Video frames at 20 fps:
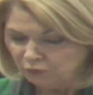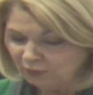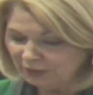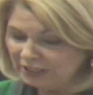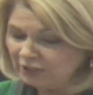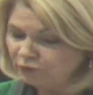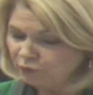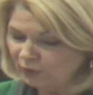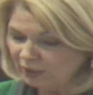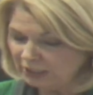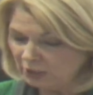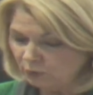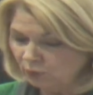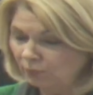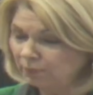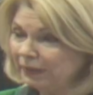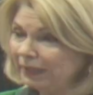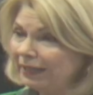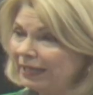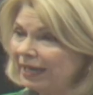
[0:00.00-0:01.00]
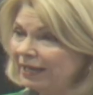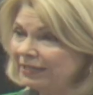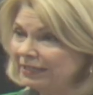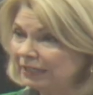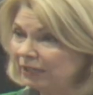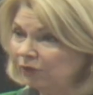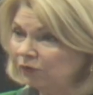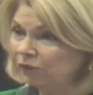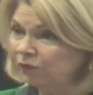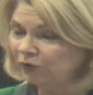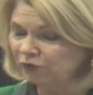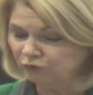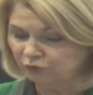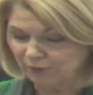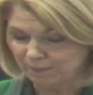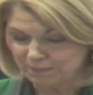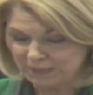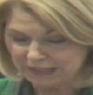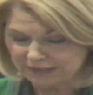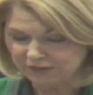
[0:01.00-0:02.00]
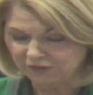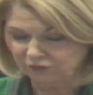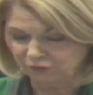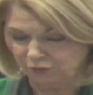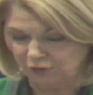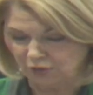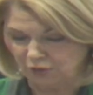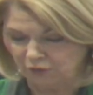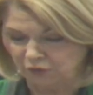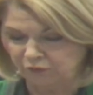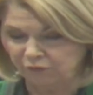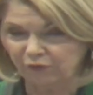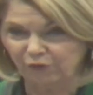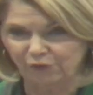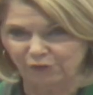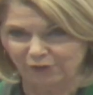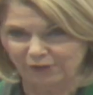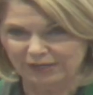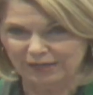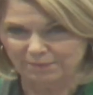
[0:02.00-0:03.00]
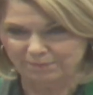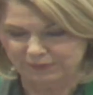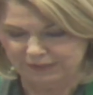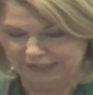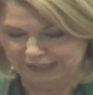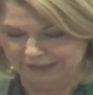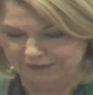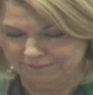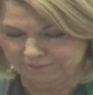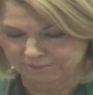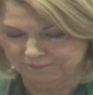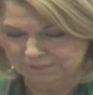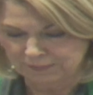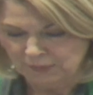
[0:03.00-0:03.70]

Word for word: 2020 will be a year for tremendous growth for her company.